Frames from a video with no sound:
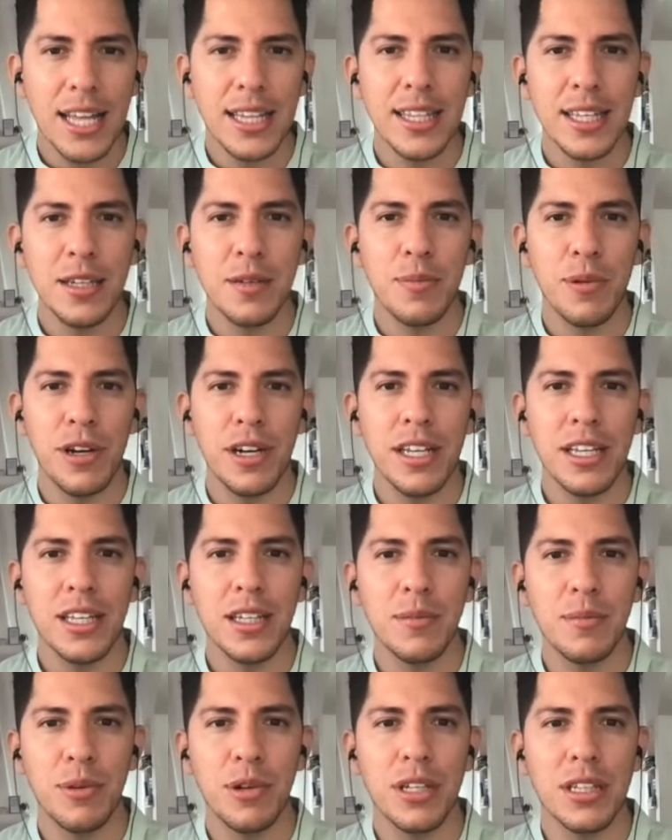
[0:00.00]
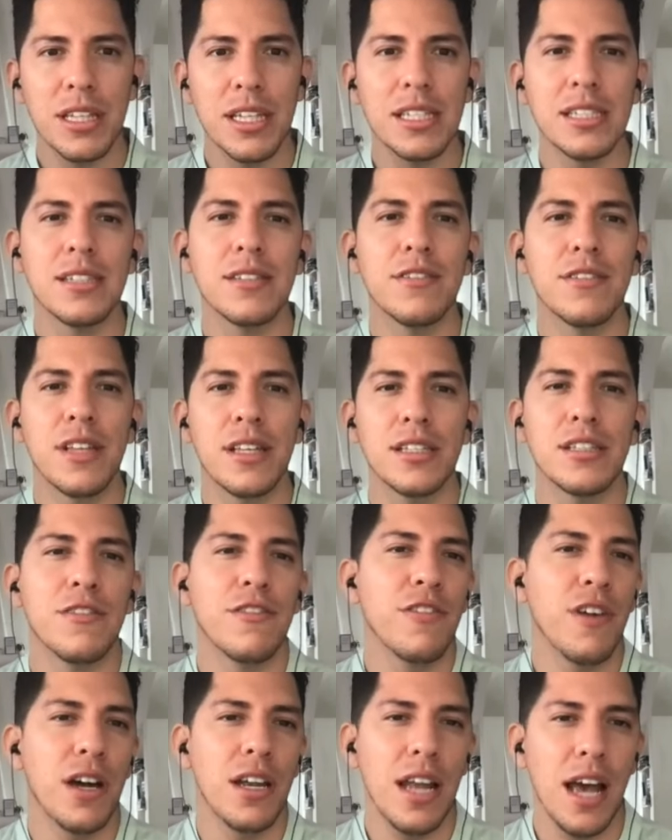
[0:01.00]
I think Brittany can bring this this
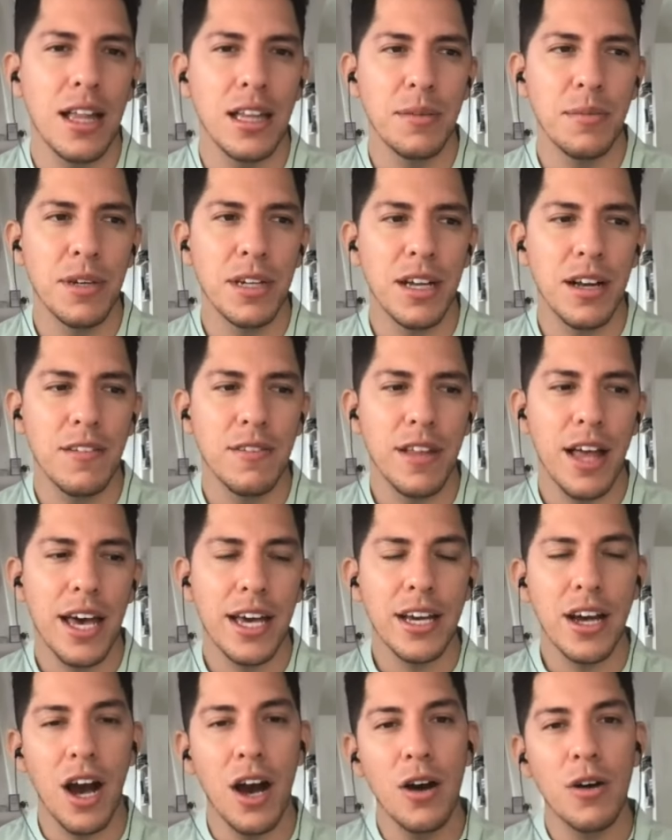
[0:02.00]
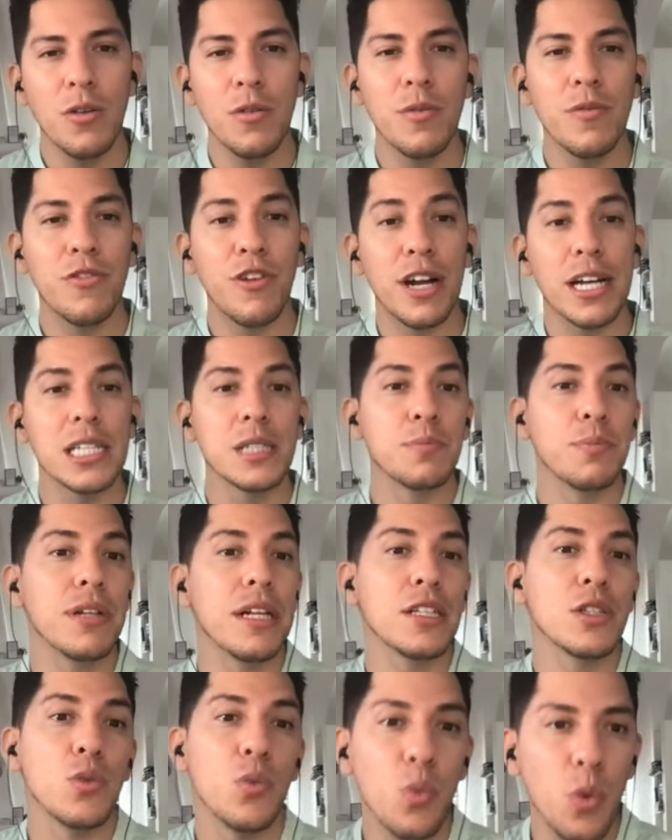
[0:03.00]
fun element of like, oh, Frank's
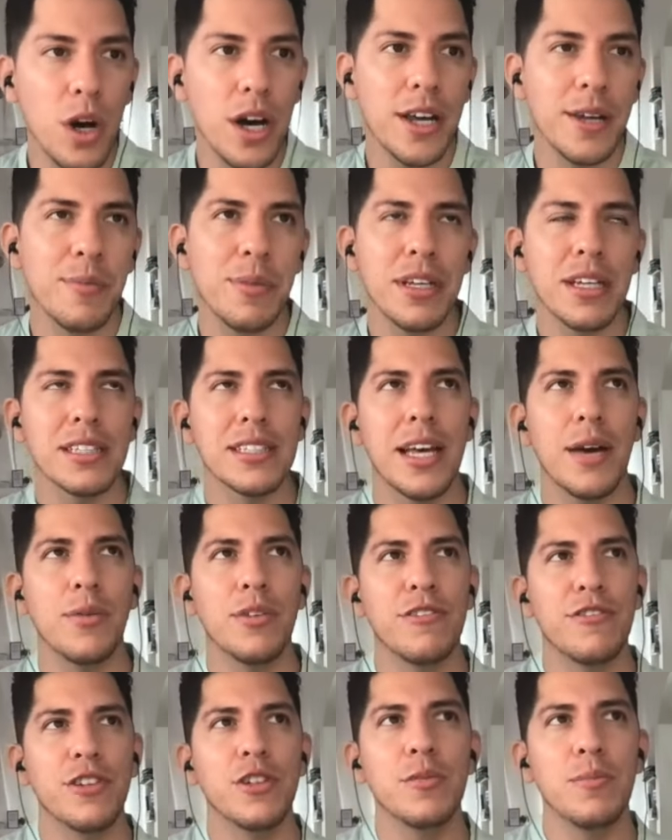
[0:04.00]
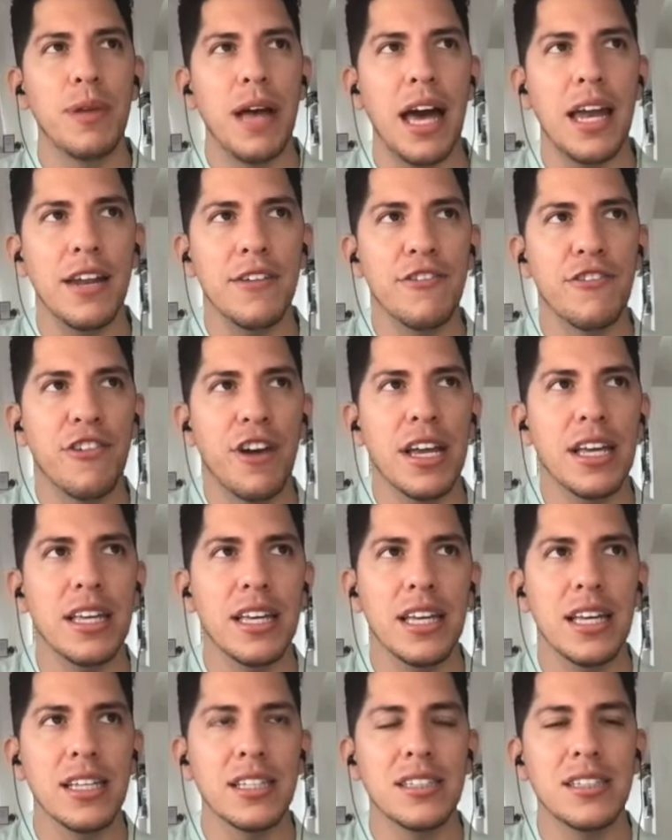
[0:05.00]
plus one, because I would feel bad if Frank
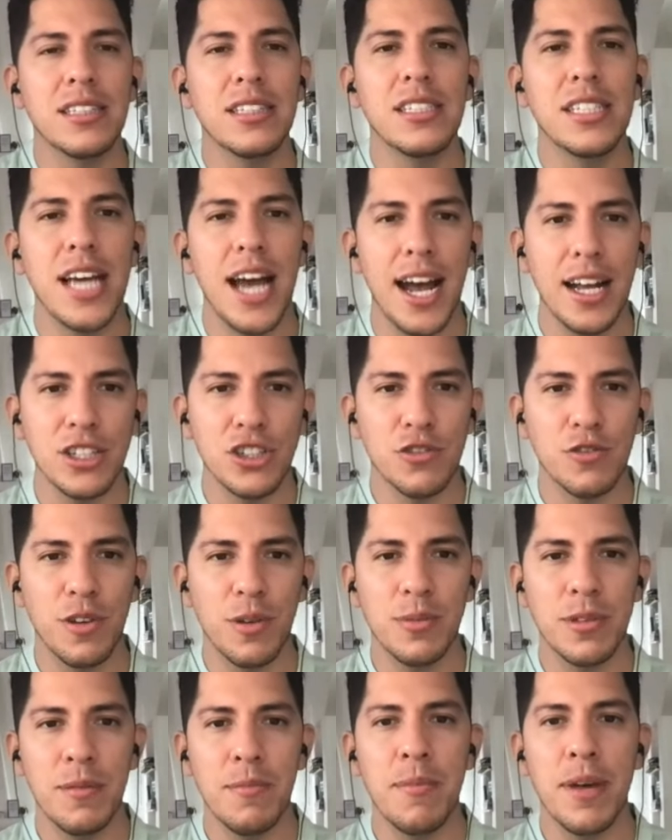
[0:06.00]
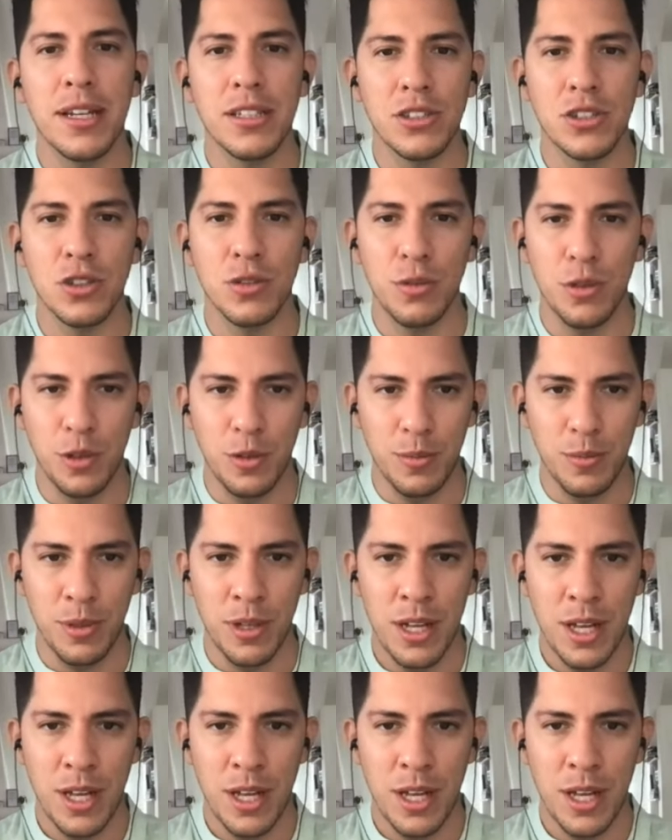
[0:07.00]
is detached from the men's group